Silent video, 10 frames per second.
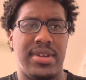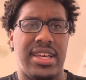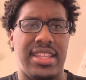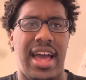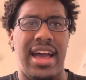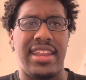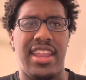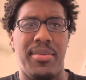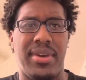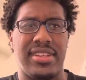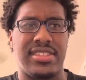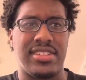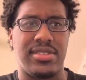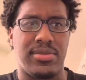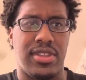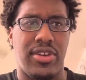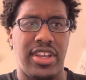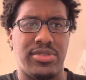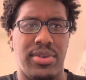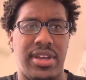Dynamic and system theory
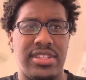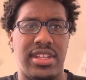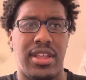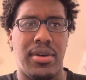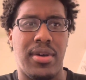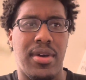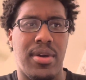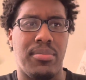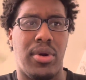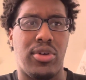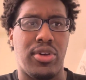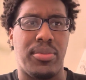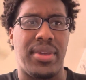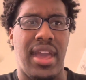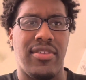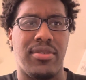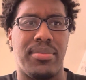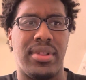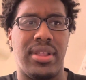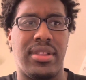explains that the motor behavior
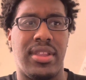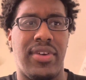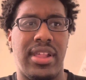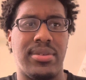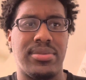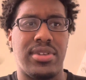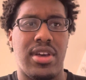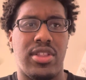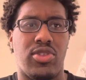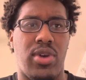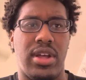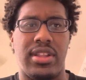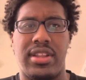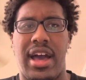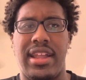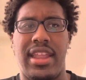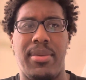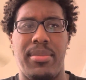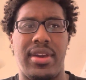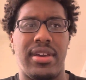develops throughout the
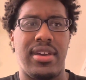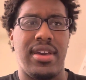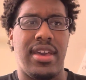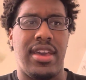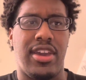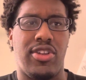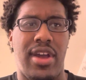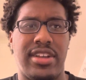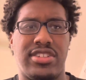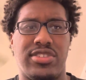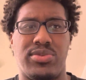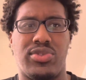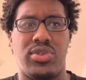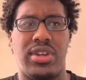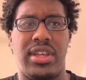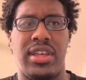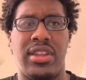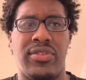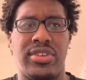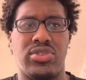dynamic interactions between
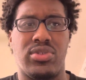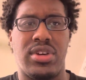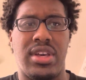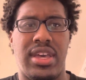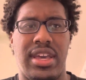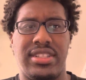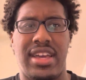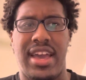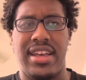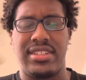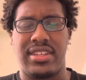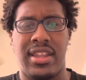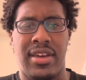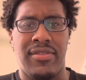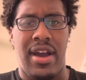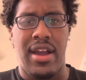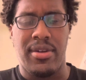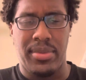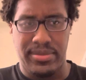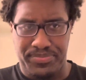individual and task and environment.